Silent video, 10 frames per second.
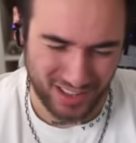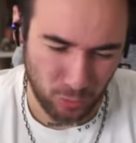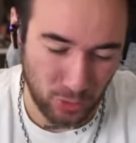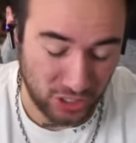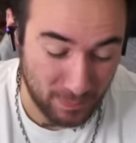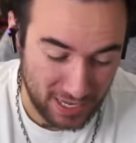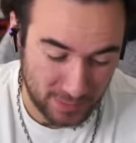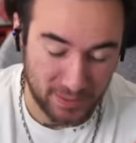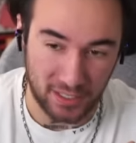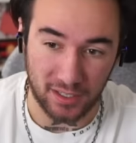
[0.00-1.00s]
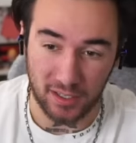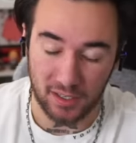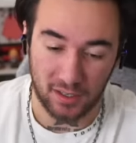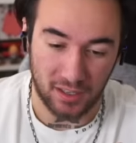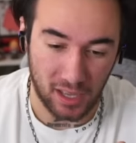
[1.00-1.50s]
which makes me
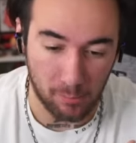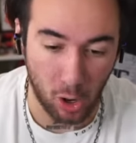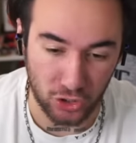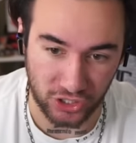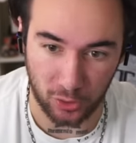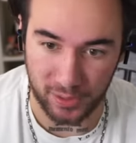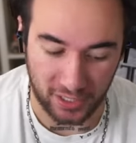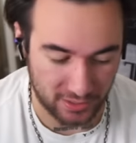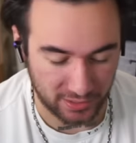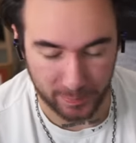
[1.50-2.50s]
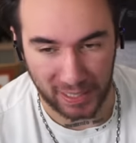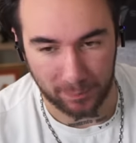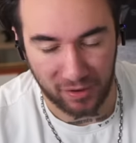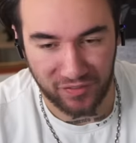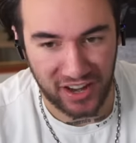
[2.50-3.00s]
emotional because it's like
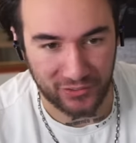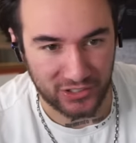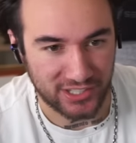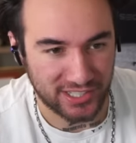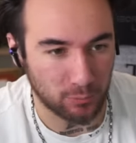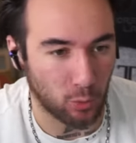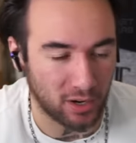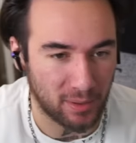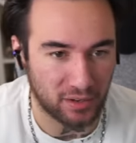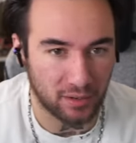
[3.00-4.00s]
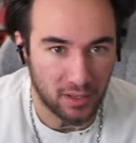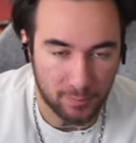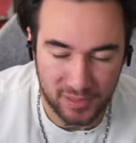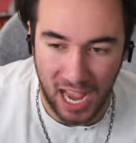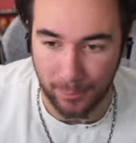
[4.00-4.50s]
my favorite one of my
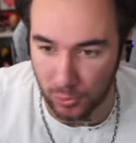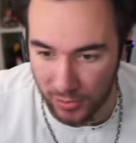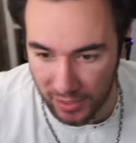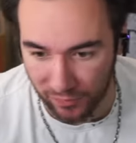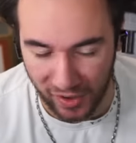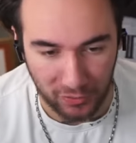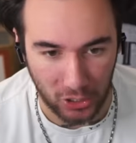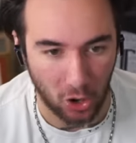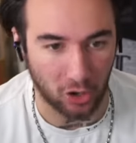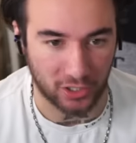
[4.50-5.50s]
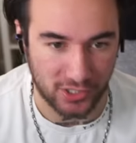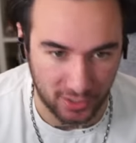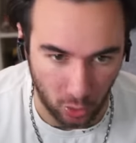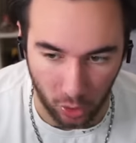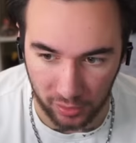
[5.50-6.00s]
top three favorite arcs
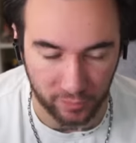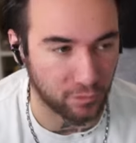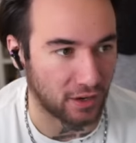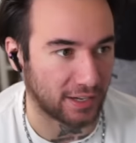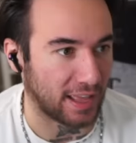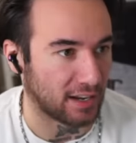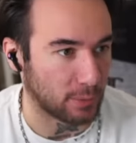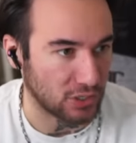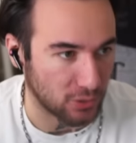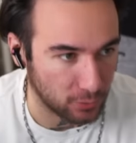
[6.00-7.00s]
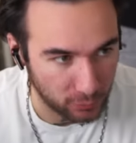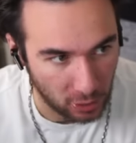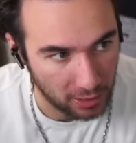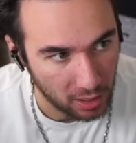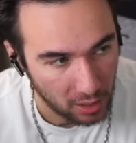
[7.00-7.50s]
in all of fucking anime so
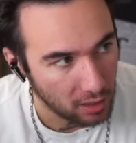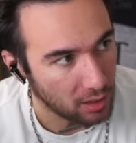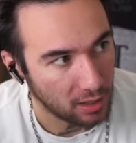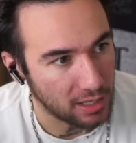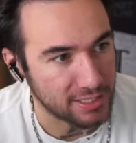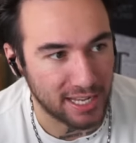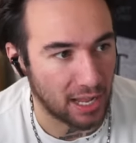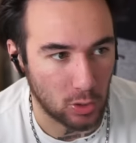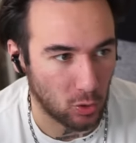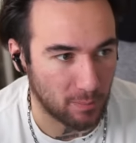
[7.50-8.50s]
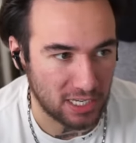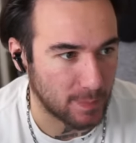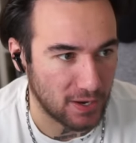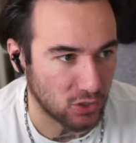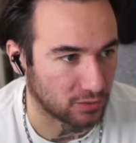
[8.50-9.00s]
far. It's not you are my
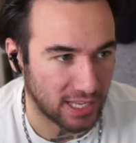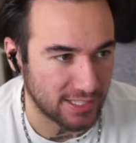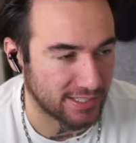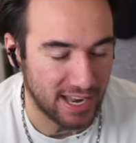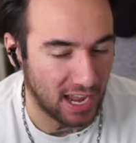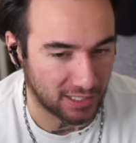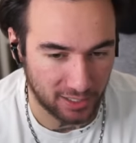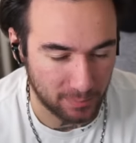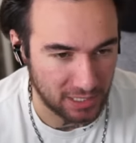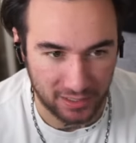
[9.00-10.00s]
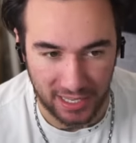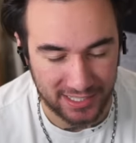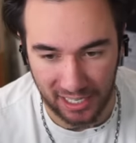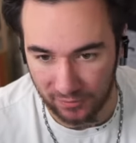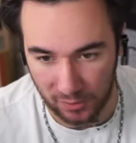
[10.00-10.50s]
special. That's not gonna be. That's
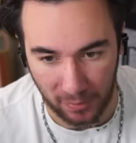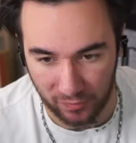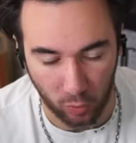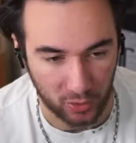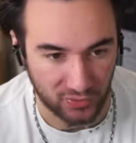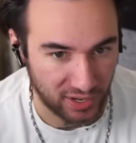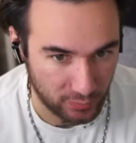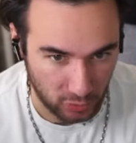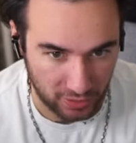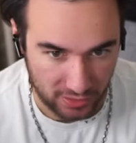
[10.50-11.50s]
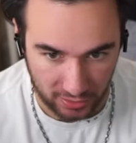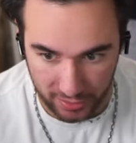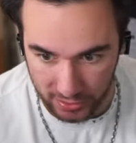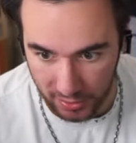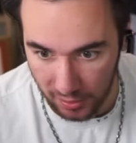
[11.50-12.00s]
not even my fourth favorite in this
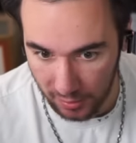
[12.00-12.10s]
list.